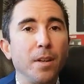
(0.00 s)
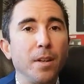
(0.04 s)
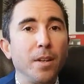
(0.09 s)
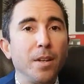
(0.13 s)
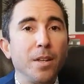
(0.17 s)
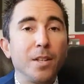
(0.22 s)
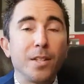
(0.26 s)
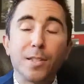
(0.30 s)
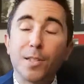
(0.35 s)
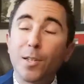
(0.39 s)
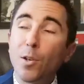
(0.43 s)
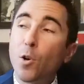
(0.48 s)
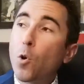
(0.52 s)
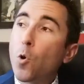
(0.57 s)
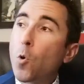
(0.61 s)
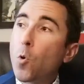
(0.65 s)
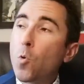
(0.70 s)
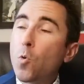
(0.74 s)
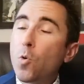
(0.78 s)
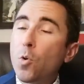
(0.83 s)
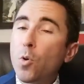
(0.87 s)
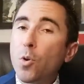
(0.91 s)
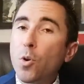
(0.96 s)

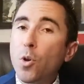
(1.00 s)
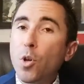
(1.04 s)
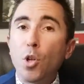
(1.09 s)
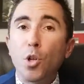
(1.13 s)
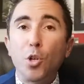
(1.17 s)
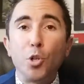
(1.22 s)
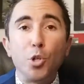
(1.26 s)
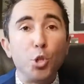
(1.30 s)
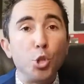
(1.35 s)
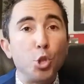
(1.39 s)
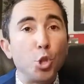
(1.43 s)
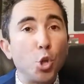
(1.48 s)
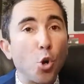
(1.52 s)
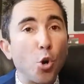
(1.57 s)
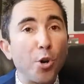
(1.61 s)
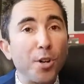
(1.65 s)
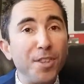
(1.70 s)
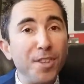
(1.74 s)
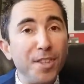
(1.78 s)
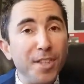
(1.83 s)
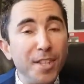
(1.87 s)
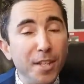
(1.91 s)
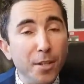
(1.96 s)
So,
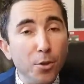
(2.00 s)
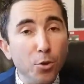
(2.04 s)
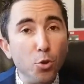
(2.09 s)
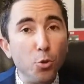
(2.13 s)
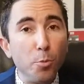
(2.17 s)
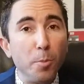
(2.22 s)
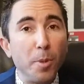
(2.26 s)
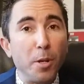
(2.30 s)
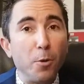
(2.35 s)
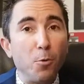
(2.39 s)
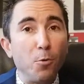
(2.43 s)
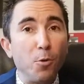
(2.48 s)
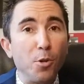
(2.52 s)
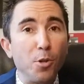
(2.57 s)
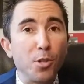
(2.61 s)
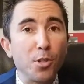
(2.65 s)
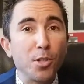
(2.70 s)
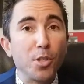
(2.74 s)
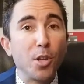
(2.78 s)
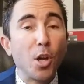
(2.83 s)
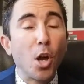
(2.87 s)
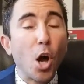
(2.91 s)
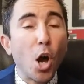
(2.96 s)
join the
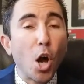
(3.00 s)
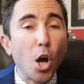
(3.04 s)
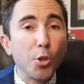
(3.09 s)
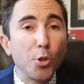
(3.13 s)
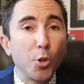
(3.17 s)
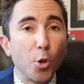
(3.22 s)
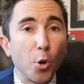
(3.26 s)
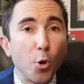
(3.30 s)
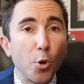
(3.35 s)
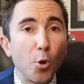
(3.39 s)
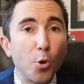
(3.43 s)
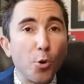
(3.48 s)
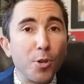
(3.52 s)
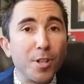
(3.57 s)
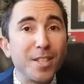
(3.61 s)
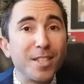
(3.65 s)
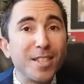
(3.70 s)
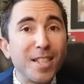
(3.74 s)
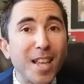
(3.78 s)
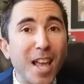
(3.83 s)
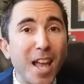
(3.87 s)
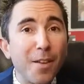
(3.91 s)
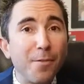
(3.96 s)
numerous other
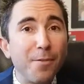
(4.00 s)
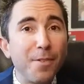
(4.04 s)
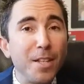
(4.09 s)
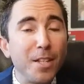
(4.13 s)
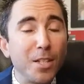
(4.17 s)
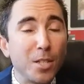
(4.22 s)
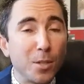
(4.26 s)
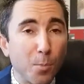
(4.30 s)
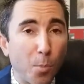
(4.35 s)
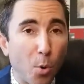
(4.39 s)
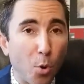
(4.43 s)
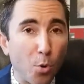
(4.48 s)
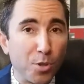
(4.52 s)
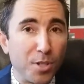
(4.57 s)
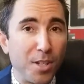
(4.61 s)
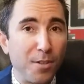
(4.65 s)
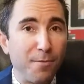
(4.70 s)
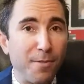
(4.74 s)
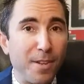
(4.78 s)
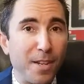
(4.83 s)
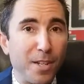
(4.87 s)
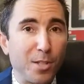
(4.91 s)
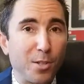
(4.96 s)
savvy sports
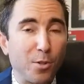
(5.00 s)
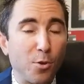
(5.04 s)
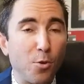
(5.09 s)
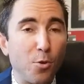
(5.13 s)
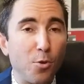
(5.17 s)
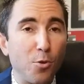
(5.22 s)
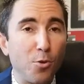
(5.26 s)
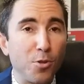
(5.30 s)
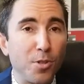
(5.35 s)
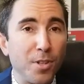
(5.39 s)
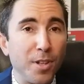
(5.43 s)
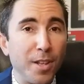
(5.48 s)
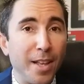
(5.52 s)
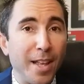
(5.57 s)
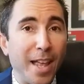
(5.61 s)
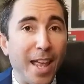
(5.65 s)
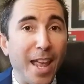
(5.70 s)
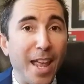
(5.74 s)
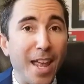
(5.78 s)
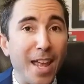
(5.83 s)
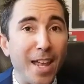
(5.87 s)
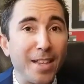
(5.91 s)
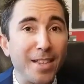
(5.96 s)
investors
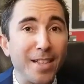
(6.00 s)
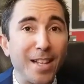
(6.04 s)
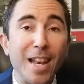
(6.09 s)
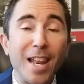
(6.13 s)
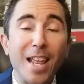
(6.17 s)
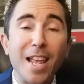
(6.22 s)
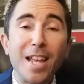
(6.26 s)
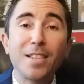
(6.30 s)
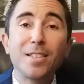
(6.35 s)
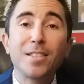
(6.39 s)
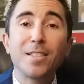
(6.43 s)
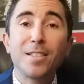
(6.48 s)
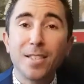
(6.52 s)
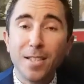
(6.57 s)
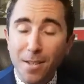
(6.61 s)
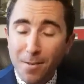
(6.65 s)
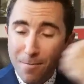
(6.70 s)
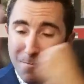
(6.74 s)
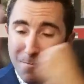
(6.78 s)
and let's